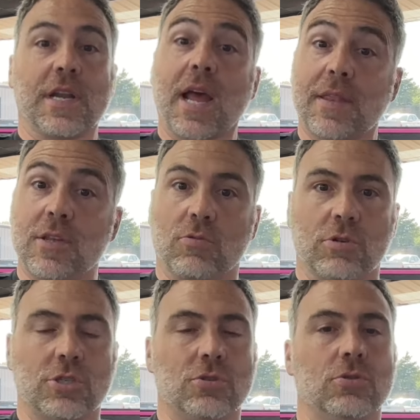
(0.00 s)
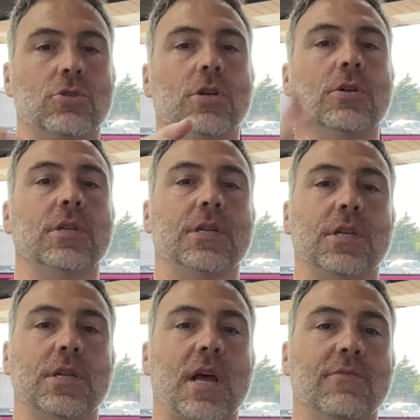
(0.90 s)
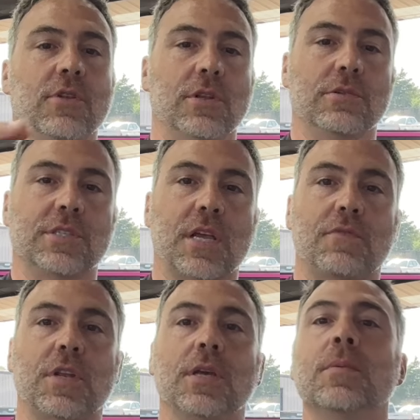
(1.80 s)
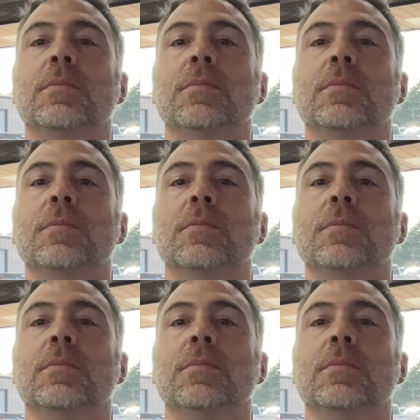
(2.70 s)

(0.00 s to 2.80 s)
And it had the original trigger that didn't have the little safety.